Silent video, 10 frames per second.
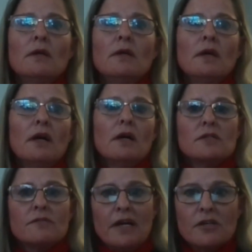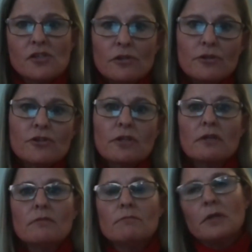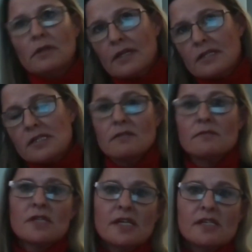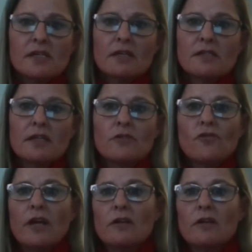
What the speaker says: defining a solution, building it, testing it, and then training the